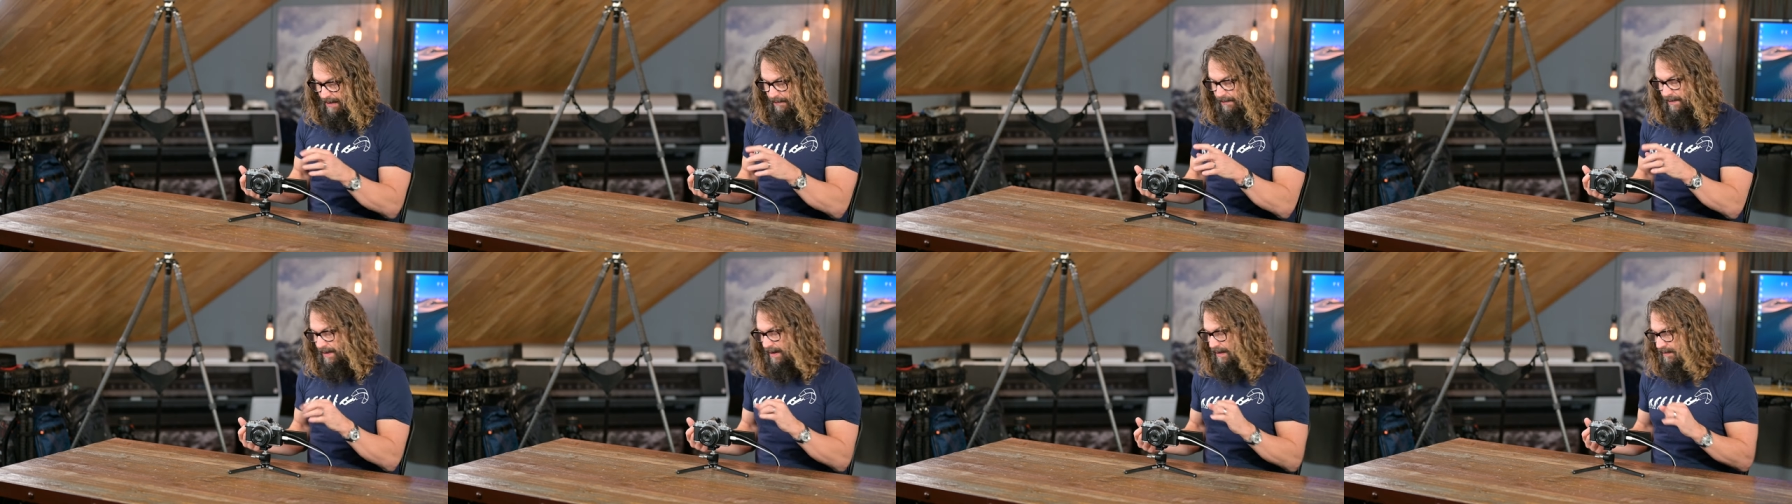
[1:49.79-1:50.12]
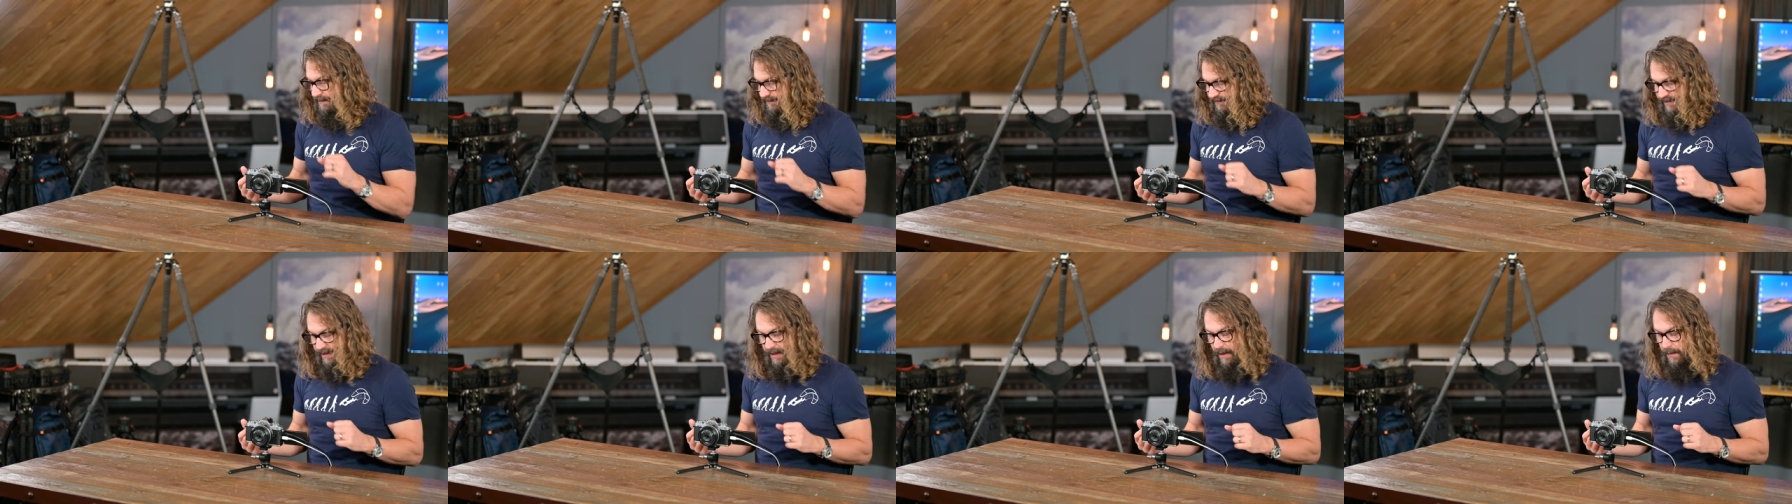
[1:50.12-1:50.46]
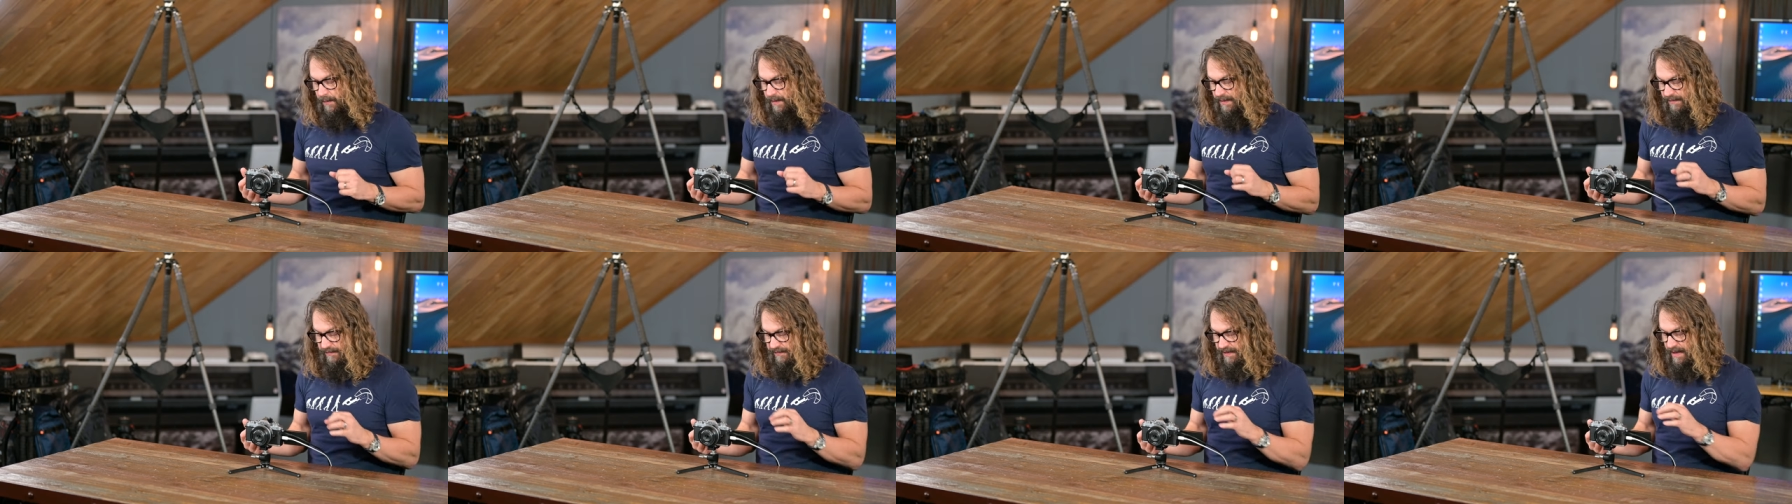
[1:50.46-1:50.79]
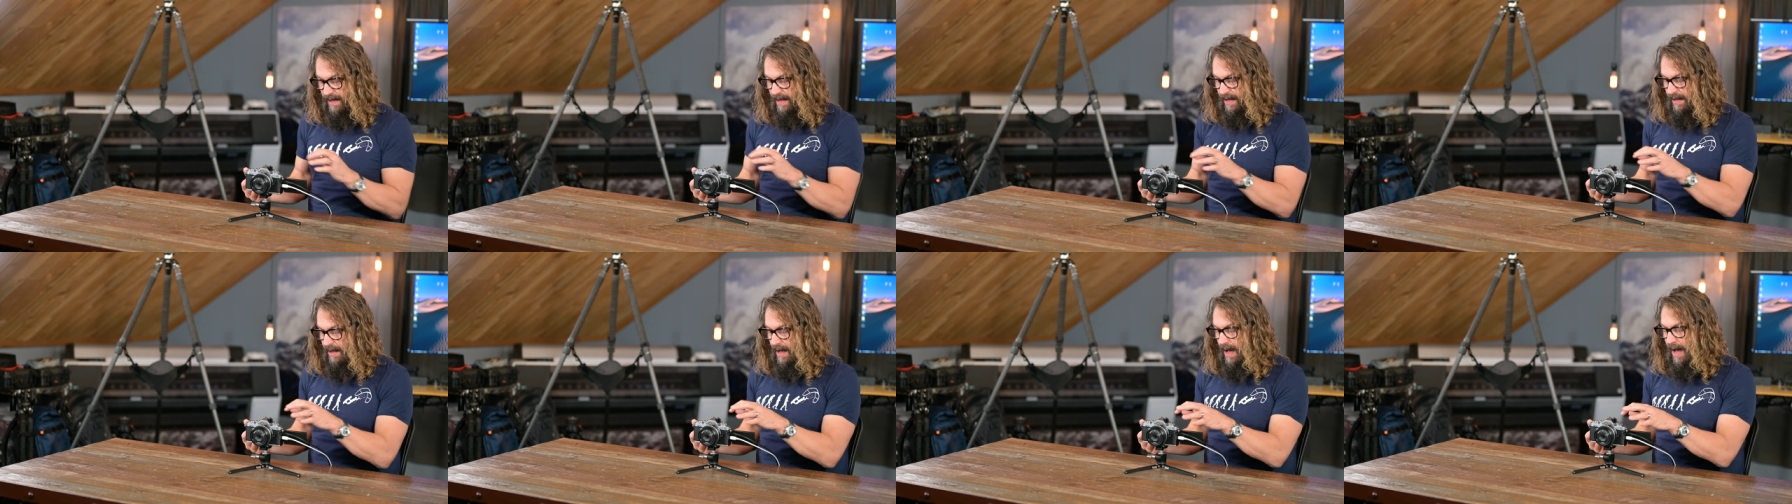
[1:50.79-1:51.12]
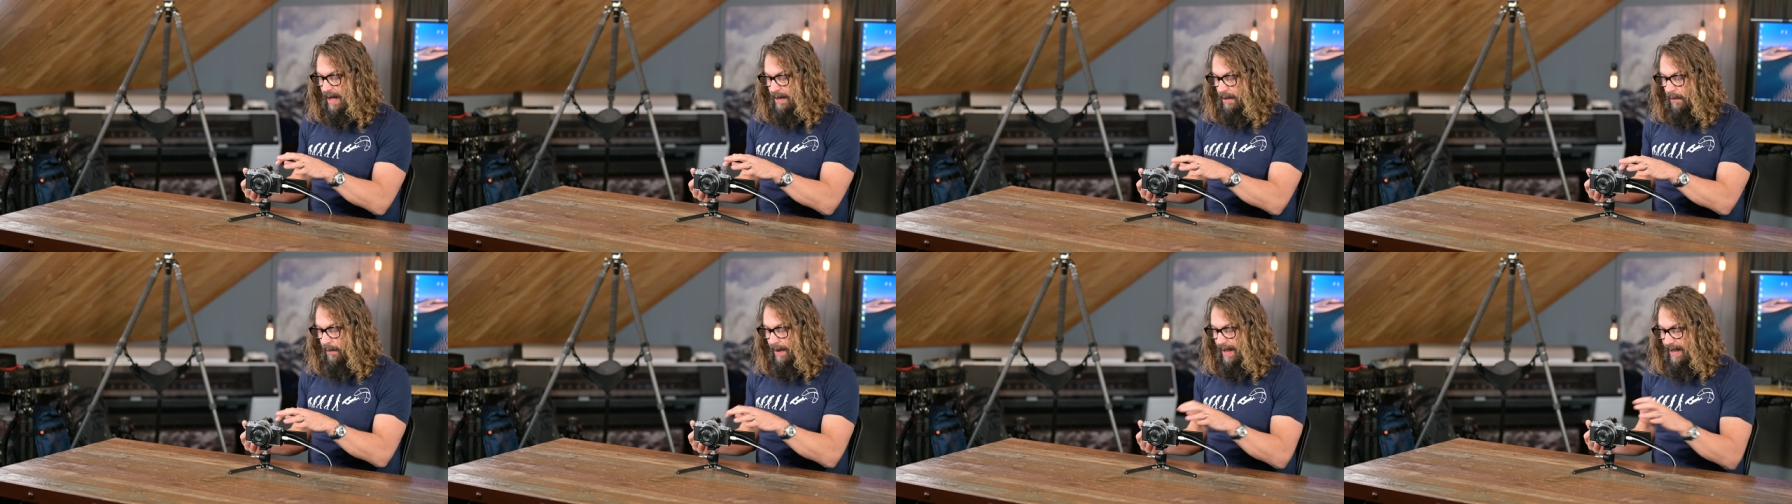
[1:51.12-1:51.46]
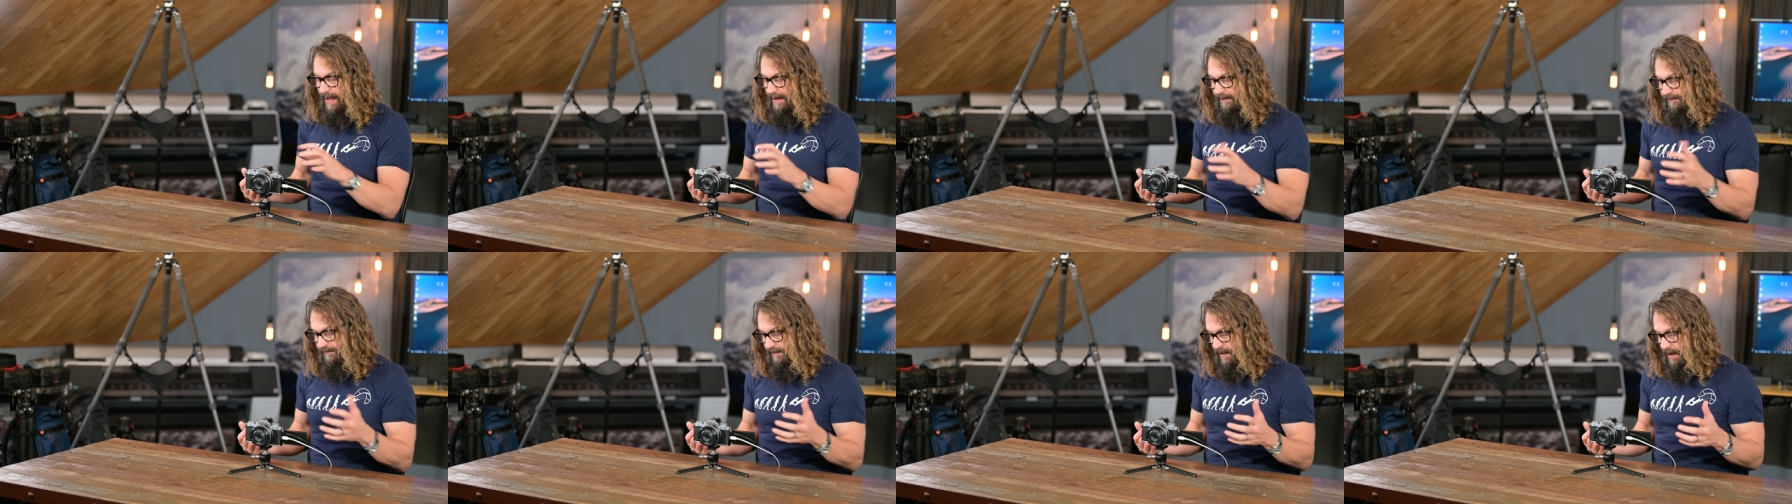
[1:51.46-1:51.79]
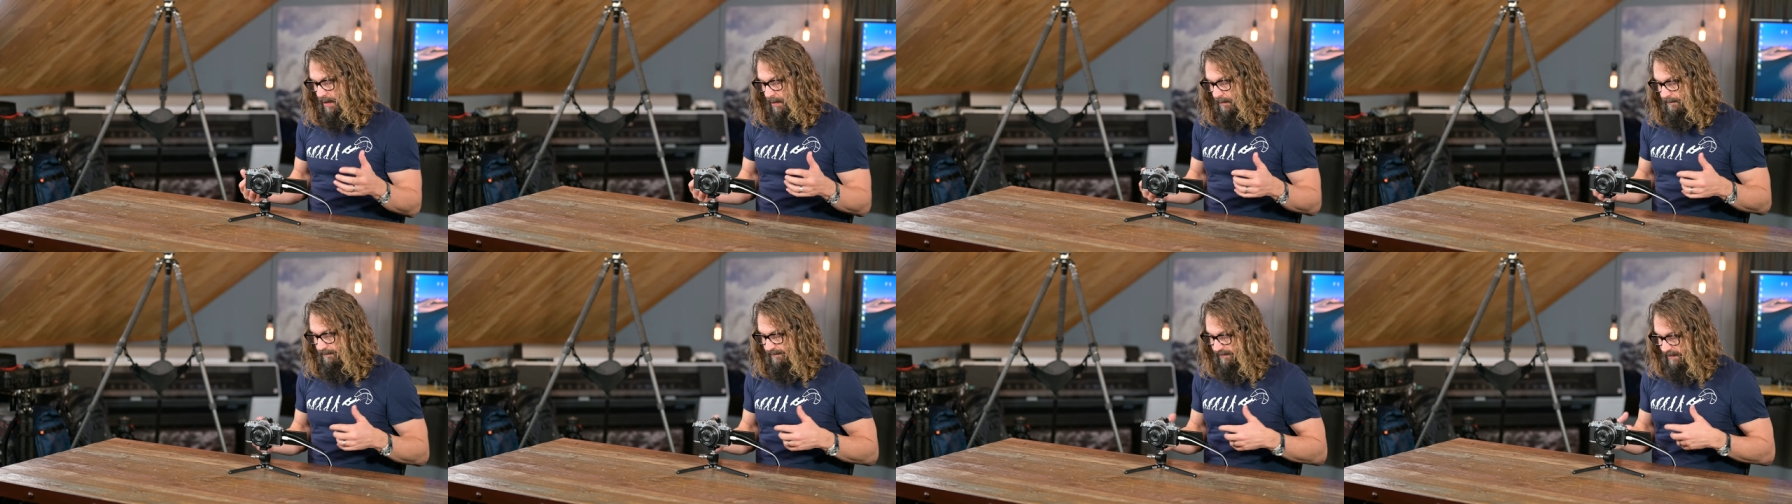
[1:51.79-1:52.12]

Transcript: or, or to go into auto I S O.